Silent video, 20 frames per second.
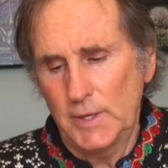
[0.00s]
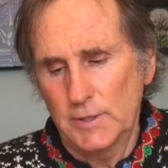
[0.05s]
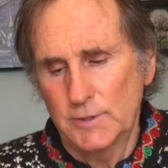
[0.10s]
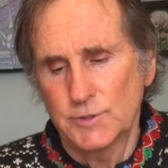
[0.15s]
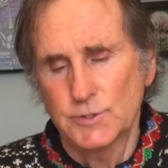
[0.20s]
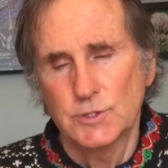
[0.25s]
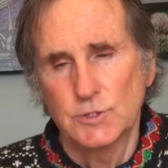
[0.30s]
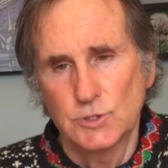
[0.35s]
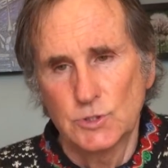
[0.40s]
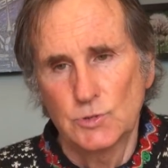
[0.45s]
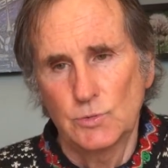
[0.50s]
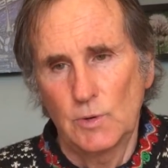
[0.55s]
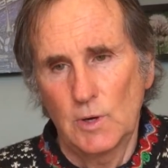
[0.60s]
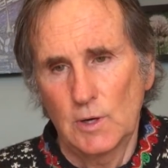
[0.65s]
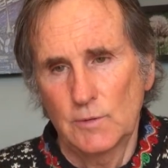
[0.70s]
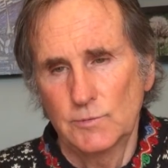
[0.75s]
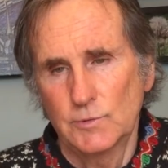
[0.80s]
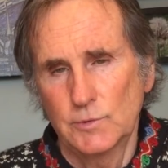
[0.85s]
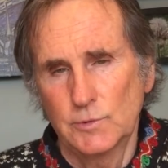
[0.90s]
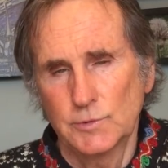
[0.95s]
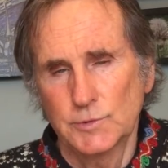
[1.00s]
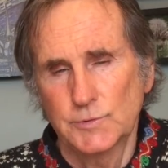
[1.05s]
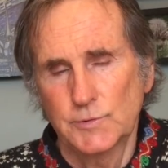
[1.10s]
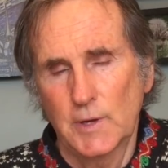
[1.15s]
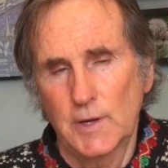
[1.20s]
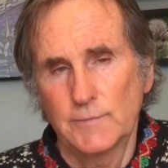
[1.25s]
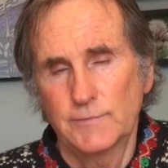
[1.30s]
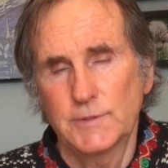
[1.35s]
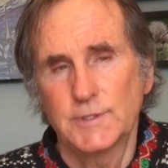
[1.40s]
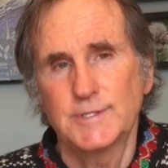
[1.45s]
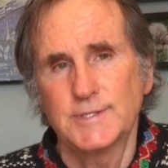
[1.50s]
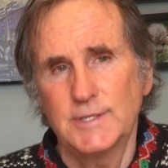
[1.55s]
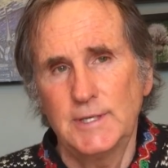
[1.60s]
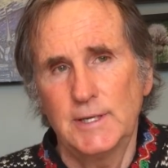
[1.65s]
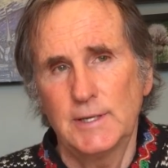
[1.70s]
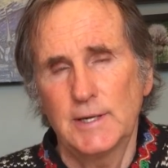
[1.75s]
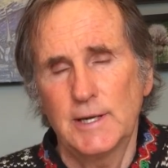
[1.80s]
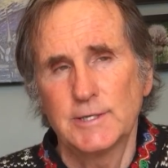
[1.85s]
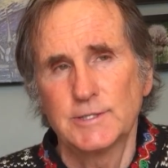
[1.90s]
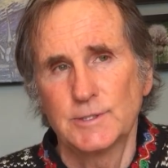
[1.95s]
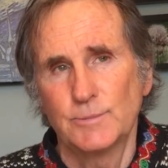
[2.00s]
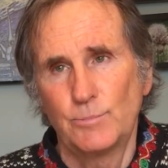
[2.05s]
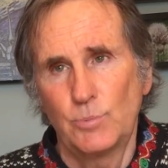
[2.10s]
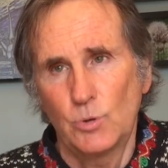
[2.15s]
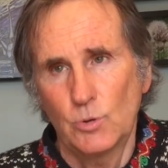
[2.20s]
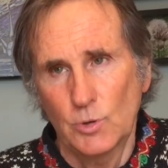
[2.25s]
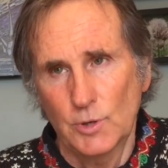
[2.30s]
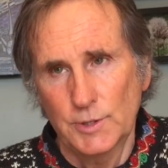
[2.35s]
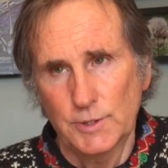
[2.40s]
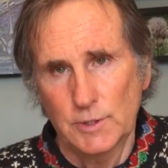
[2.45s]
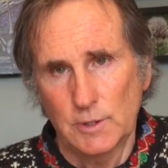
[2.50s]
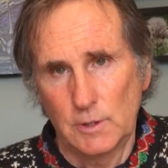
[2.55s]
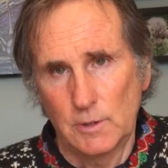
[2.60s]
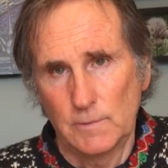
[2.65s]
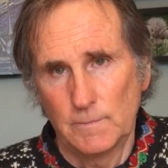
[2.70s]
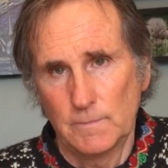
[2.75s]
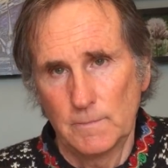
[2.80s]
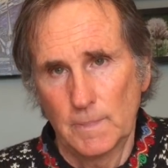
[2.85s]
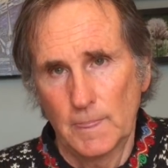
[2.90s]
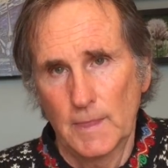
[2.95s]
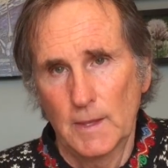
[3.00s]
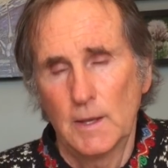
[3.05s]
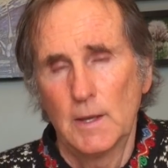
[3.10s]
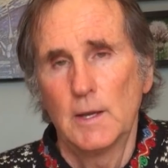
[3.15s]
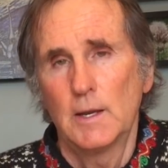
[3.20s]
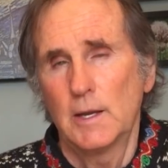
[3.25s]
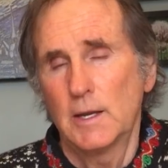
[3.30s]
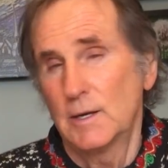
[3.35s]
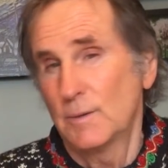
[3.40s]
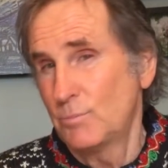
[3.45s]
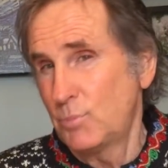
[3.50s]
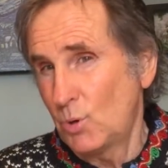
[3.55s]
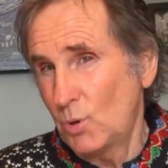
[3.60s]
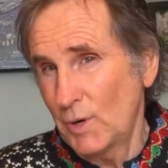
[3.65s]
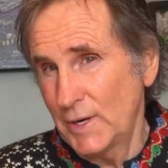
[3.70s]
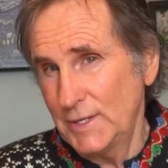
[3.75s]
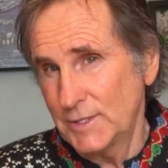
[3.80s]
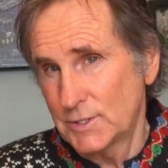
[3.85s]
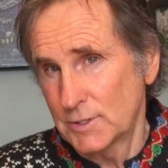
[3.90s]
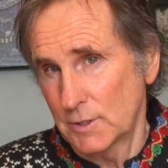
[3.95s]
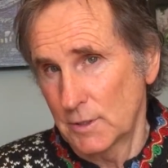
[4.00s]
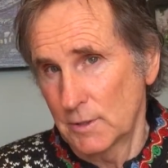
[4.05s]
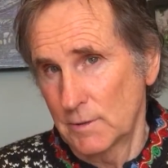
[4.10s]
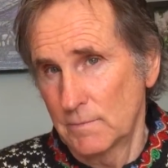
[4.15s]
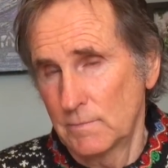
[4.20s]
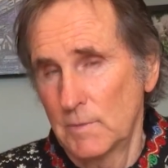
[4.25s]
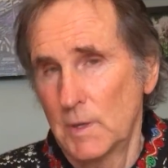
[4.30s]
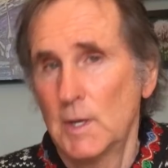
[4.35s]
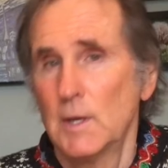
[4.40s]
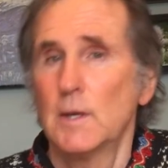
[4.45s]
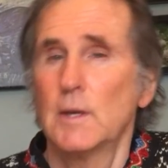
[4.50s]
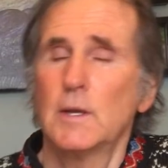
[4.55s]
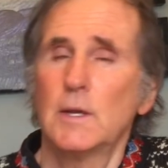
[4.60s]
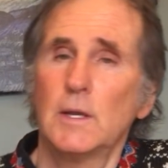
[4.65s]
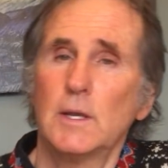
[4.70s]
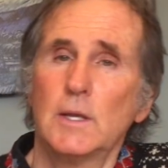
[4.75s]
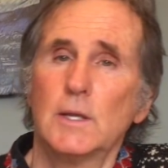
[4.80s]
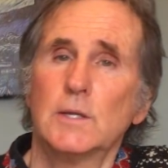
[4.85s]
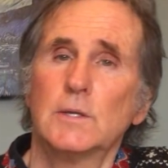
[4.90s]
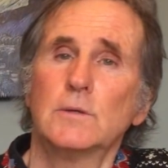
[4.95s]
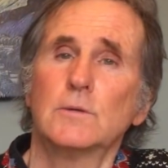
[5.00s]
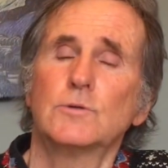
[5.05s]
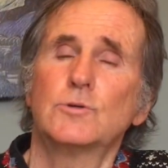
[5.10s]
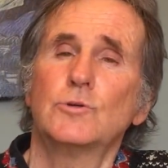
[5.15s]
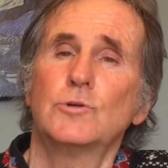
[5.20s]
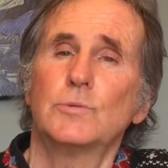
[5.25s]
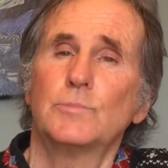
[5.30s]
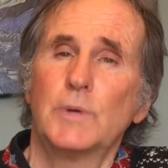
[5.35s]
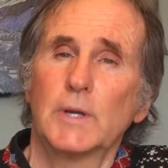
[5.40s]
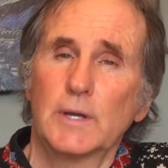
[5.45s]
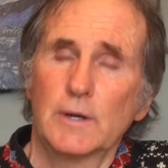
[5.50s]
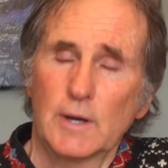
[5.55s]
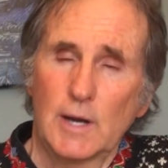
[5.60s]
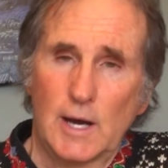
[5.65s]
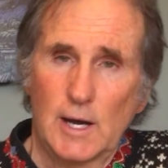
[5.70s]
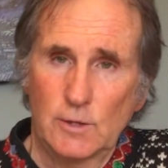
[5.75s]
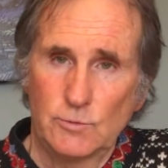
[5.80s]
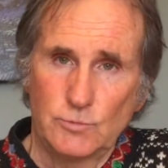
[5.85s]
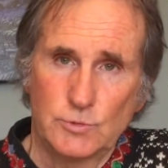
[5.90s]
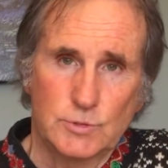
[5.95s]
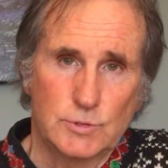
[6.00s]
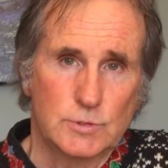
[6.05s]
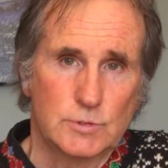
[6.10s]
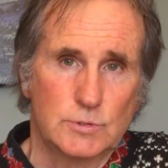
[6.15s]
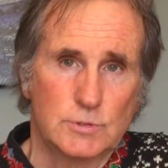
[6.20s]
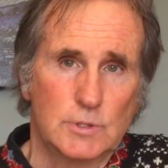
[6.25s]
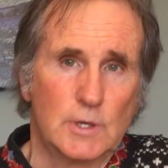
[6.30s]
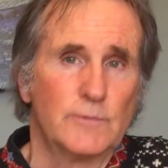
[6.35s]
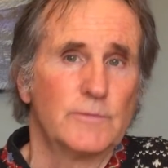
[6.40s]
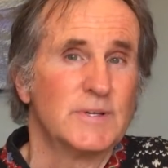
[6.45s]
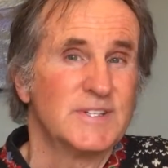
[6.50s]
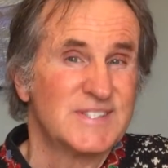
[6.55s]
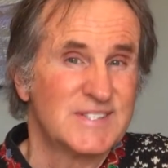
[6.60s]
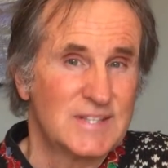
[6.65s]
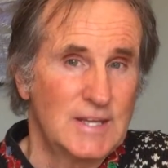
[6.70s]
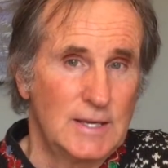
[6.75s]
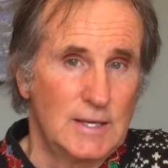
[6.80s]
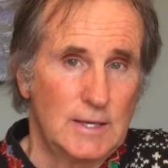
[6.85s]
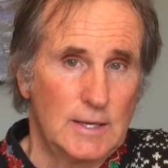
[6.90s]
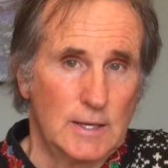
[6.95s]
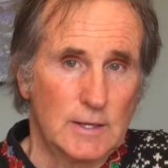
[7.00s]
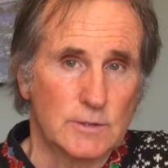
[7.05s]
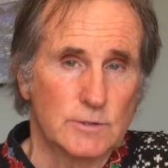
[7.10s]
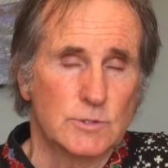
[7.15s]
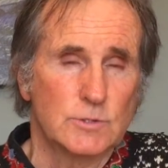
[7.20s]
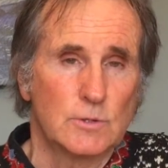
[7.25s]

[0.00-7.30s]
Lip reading: Peterson's 12 Rules for Life, to see it as a portal and a pointer into the bigger house of his thinking.